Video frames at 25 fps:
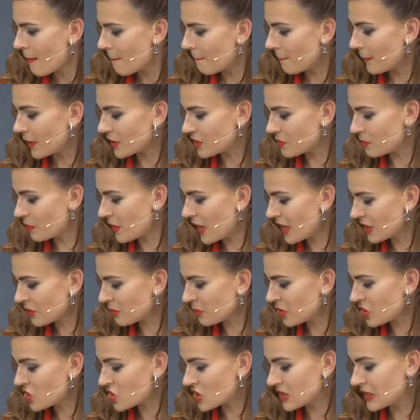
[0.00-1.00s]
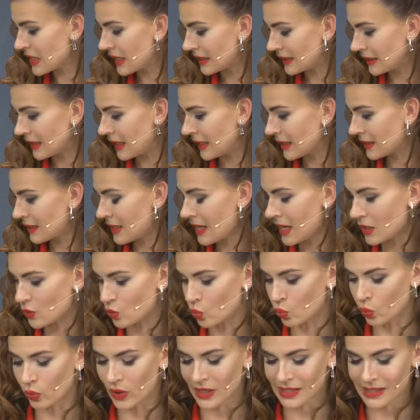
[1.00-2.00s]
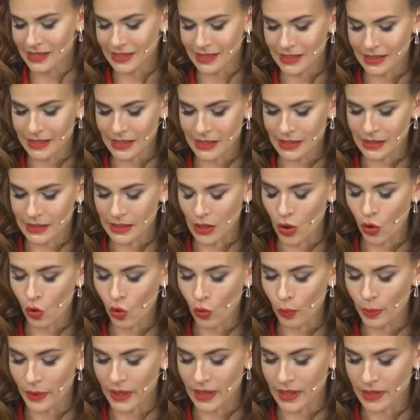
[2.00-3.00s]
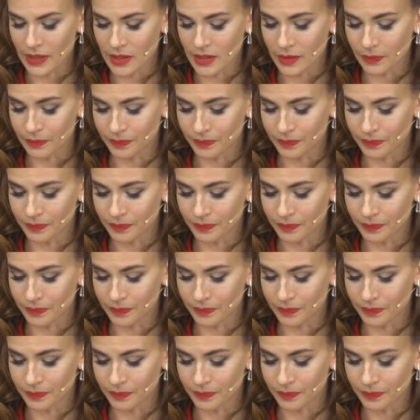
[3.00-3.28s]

But monomer is not like that. Once it's opened,